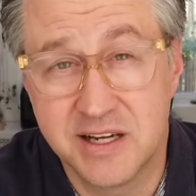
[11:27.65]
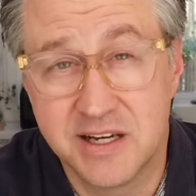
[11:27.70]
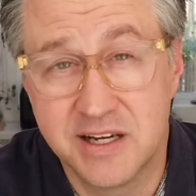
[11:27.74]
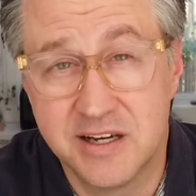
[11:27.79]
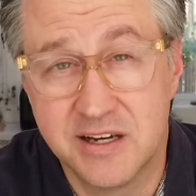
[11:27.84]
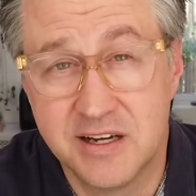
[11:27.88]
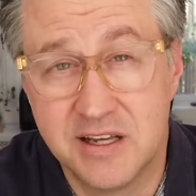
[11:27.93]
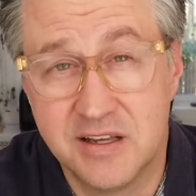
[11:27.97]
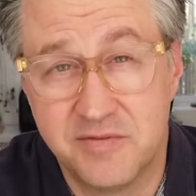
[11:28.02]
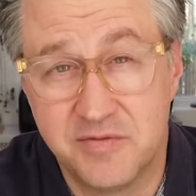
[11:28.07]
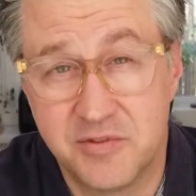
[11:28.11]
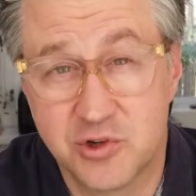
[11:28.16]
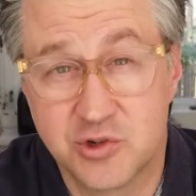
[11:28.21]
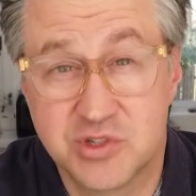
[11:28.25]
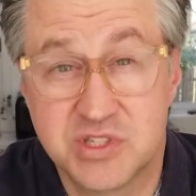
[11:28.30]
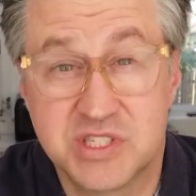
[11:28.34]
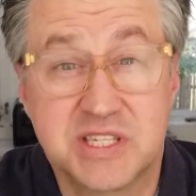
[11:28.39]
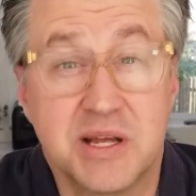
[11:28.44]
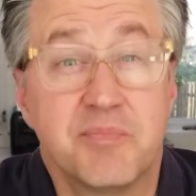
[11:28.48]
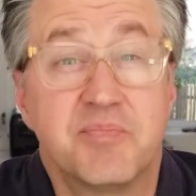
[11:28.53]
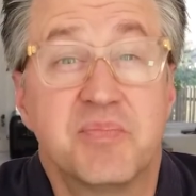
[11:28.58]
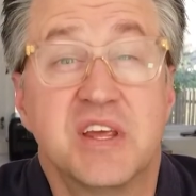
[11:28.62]
If
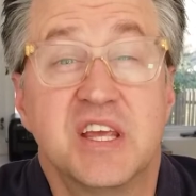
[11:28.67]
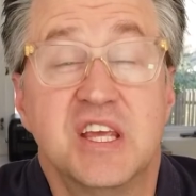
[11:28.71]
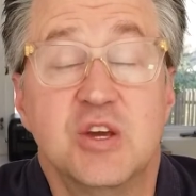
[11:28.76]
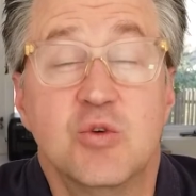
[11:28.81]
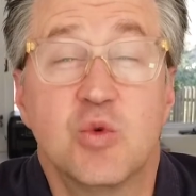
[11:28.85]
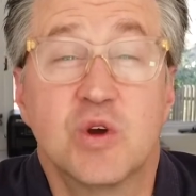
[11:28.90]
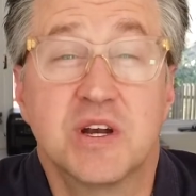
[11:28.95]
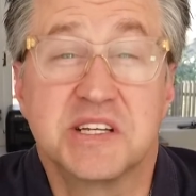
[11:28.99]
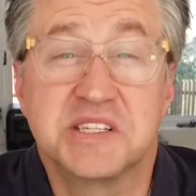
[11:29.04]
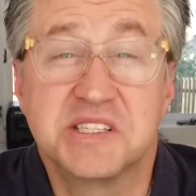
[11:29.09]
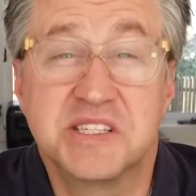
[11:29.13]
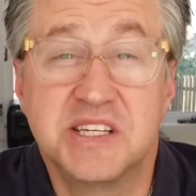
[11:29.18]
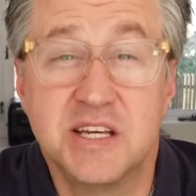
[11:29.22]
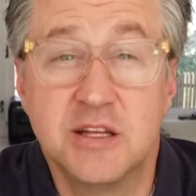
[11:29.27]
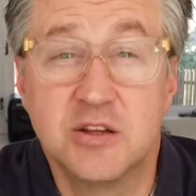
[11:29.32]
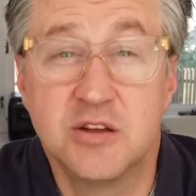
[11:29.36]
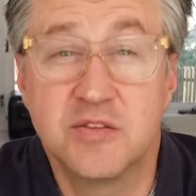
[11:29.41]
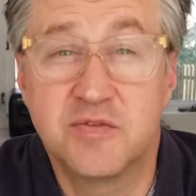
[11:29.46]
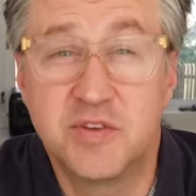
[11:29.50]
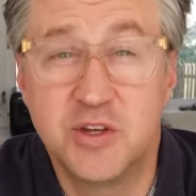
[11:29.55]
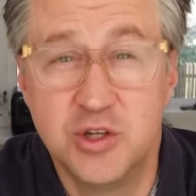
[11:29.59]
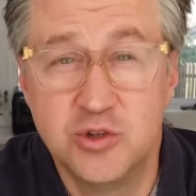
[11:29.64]
there's something you want to see
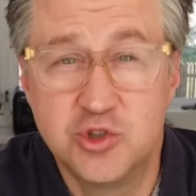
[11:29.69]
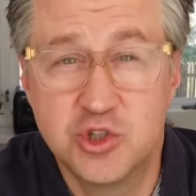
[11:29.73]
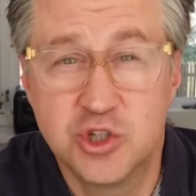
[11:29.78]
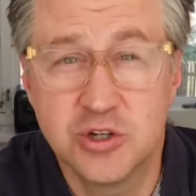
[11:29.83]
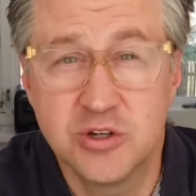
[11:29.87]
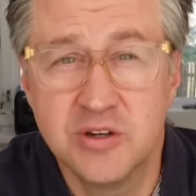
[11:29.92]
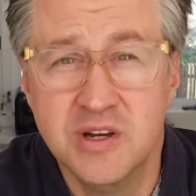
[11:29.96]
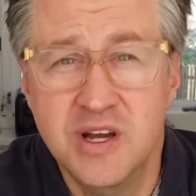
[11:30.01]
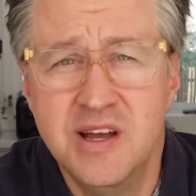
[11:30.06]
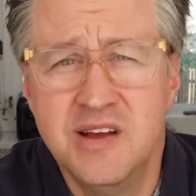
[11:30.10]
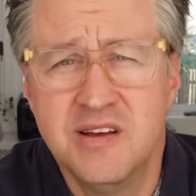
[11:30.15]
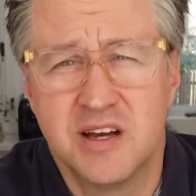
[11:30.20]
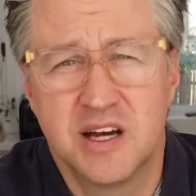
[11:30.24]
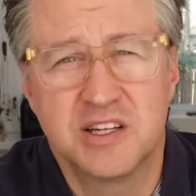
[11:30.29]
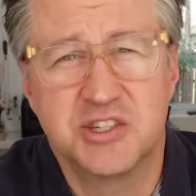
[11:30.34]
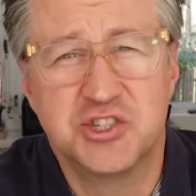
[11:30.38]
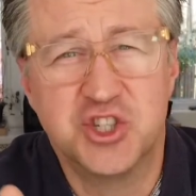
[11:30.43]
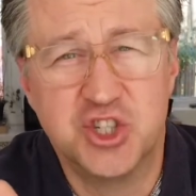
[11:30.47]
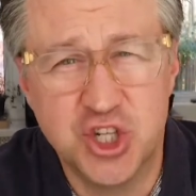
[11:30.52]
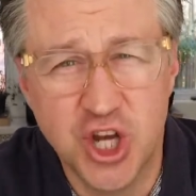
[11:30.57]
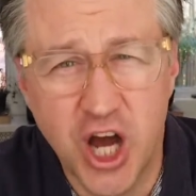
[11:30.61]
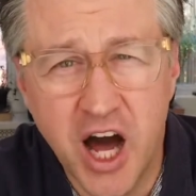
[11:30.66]
in the future, a
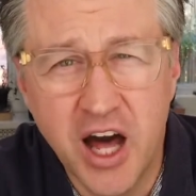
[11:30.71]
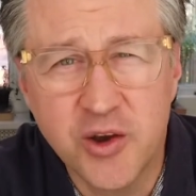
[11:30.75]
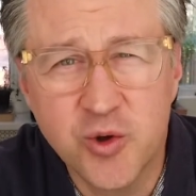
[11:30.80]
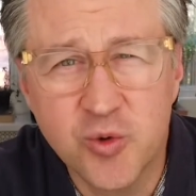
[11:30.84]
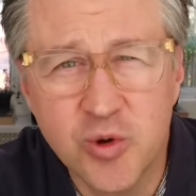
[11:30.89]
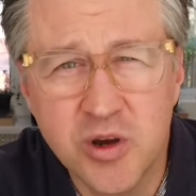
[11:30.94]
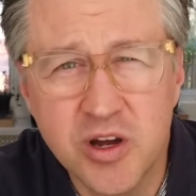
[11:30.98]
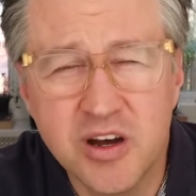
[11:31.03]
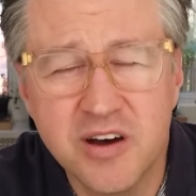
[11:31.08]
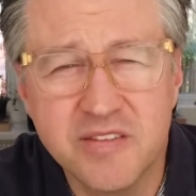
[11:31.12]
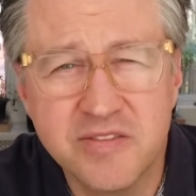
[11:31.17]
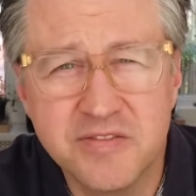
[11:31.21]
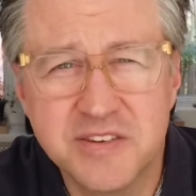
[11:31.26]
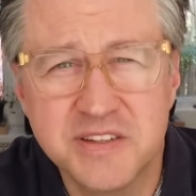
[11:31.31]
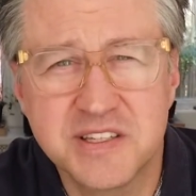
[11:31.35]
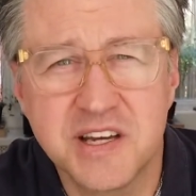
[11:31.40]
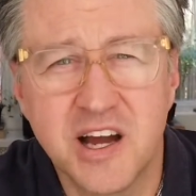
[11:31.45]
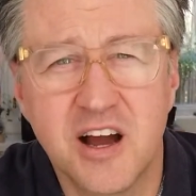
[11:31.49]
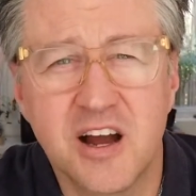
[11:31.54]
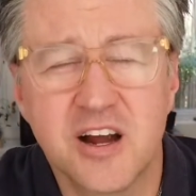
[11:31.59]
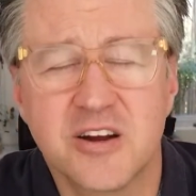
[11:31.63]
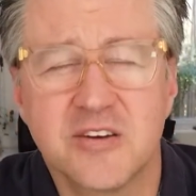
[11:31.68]
genre of
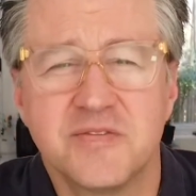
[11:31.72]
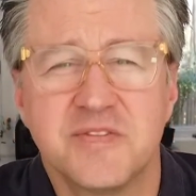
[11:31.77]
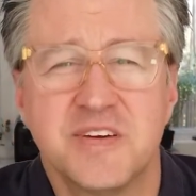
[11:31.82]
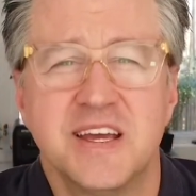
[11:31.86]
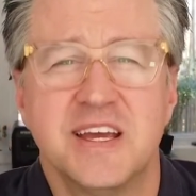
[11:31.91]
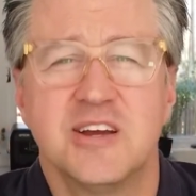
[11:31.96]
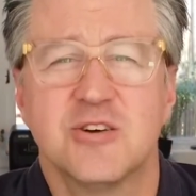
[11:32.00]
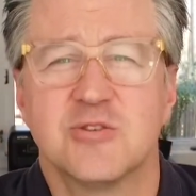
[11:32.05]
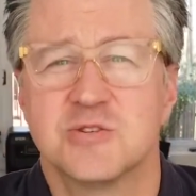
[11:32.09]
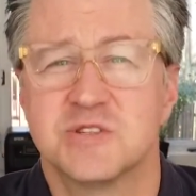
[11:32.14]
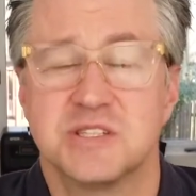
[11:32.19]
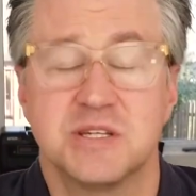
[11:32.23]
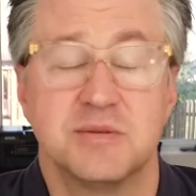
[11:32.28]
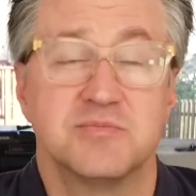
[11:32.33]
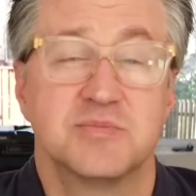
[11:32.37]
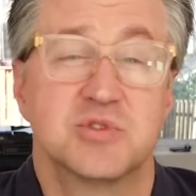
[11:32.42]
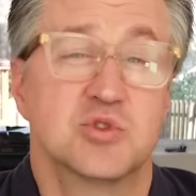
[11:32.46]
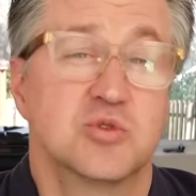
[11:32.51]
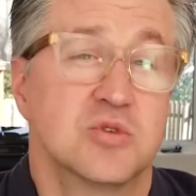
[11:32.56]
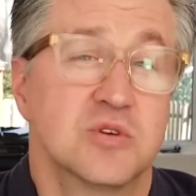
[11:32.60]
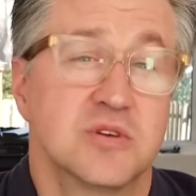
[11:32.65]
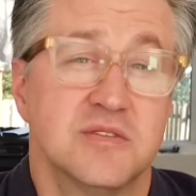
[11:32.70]
photography or
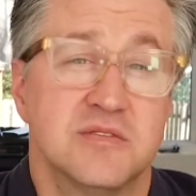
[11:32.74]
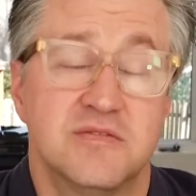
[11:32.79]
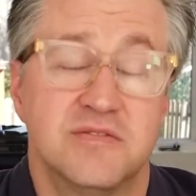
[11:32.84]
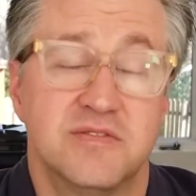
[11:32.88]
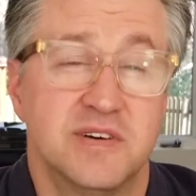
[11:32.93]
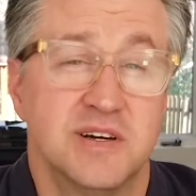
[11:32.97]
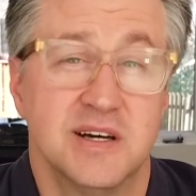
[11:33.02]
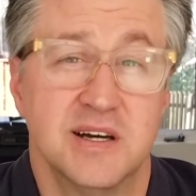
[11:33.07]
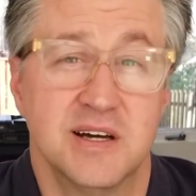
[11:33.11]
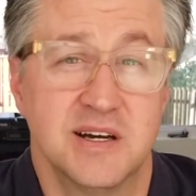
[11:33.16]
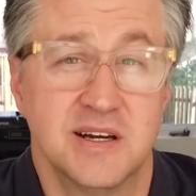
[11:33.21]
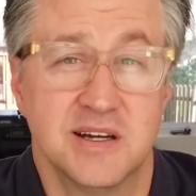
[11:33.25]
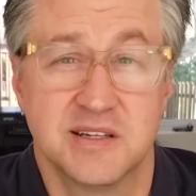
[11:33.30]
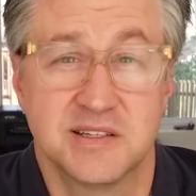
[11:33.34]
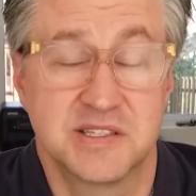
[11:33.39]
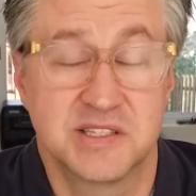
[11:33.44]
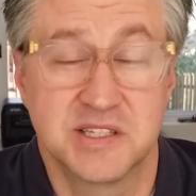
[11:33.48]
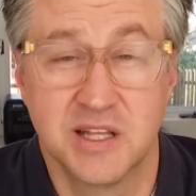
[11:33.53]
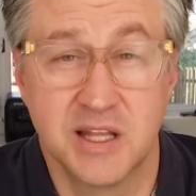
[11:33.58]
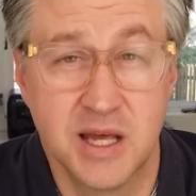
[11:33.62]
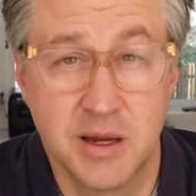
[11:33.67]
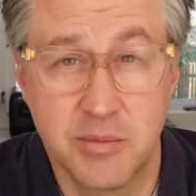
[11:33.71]
some sort of
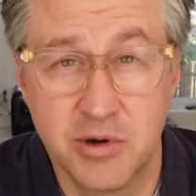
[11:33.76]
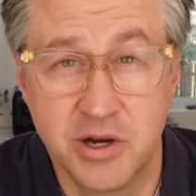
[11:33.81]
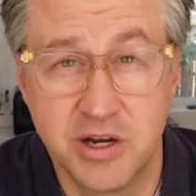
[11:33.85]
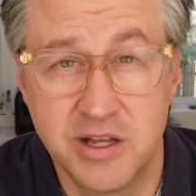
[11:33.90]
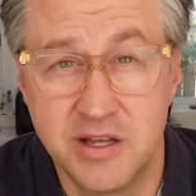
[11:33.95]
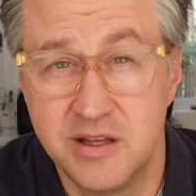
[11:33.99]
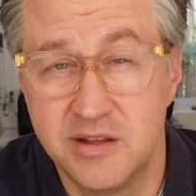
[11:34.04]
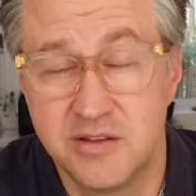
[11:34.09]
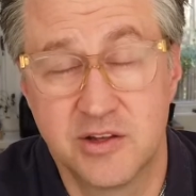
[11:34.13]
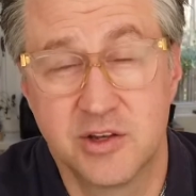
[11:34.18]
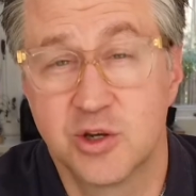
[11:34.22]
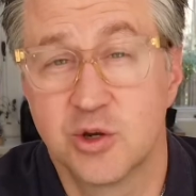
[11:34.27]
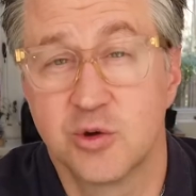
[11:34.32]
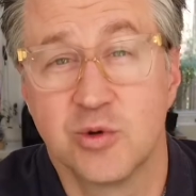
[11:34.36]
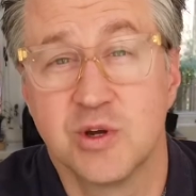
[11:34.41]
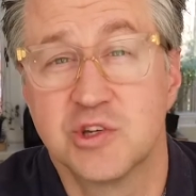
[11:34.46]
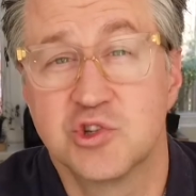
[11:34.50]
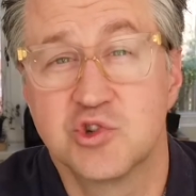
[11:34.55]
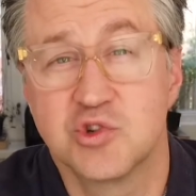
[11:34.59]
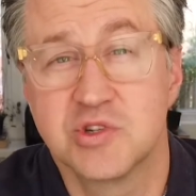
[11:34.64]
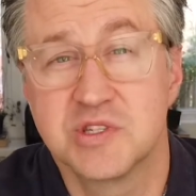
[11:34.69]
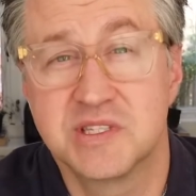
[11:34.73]
celebrity that you're
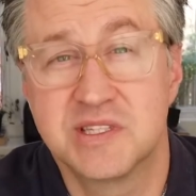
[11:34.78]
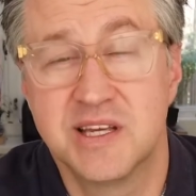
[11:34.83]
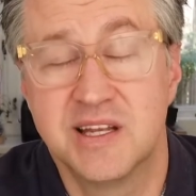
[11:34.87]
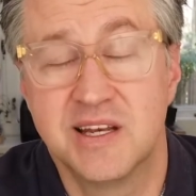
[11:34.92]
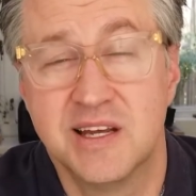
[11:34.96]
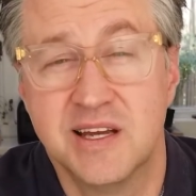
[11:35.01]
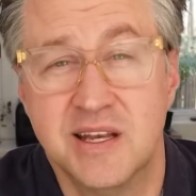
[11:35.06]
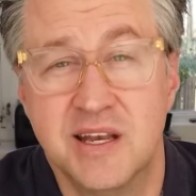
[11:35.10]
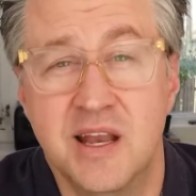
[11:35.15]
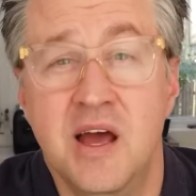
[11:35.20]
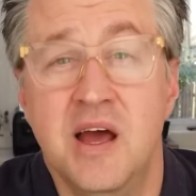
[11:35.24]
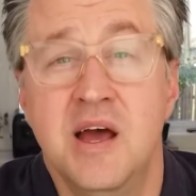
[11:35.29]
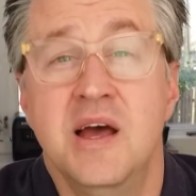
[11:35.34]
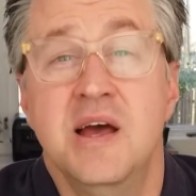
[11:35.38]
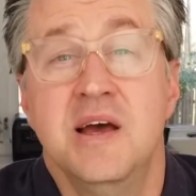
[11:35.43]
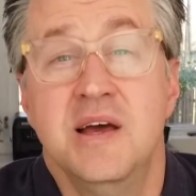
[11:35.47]
interested in,